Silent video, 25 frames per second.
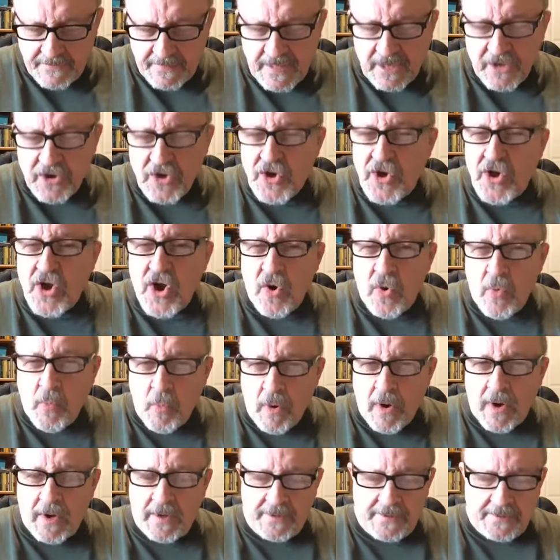that no
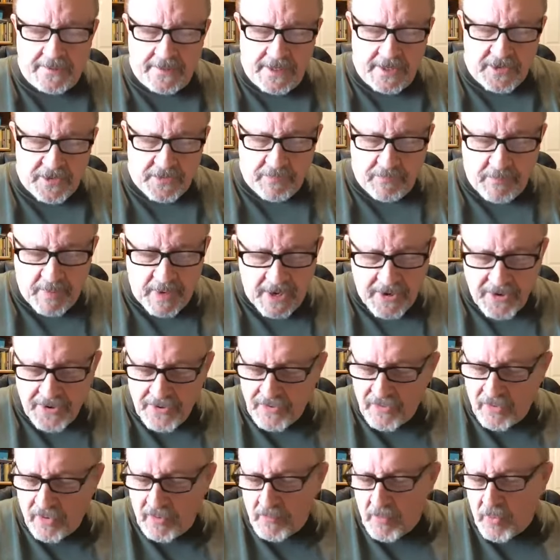one is
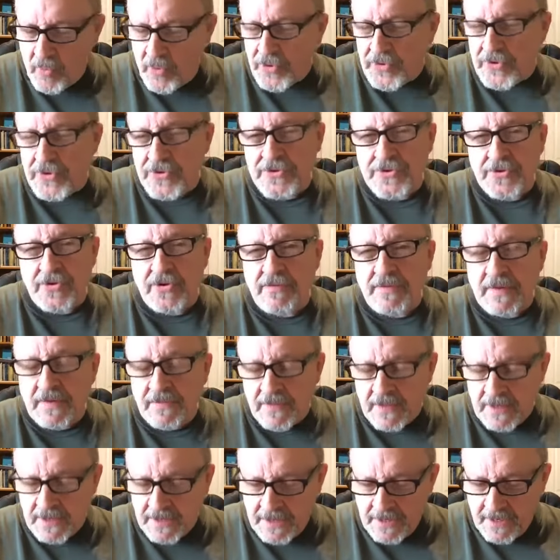better or more deserving
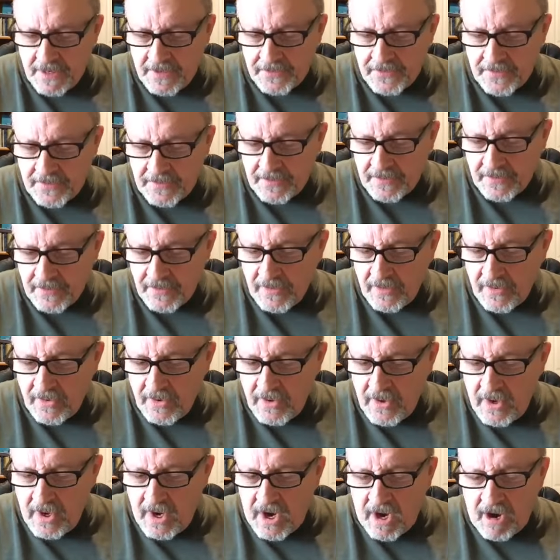than another.
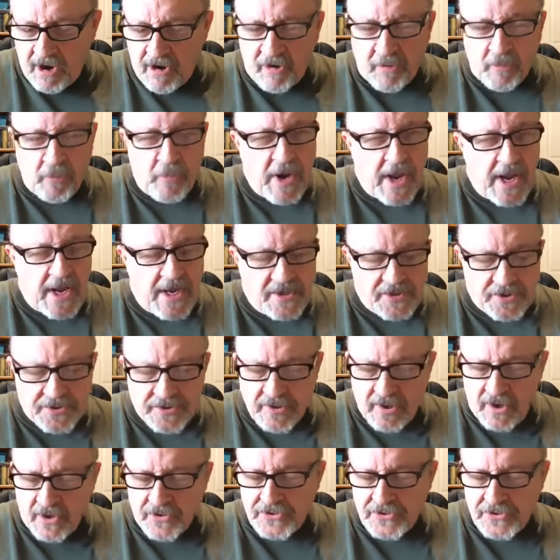Our race, our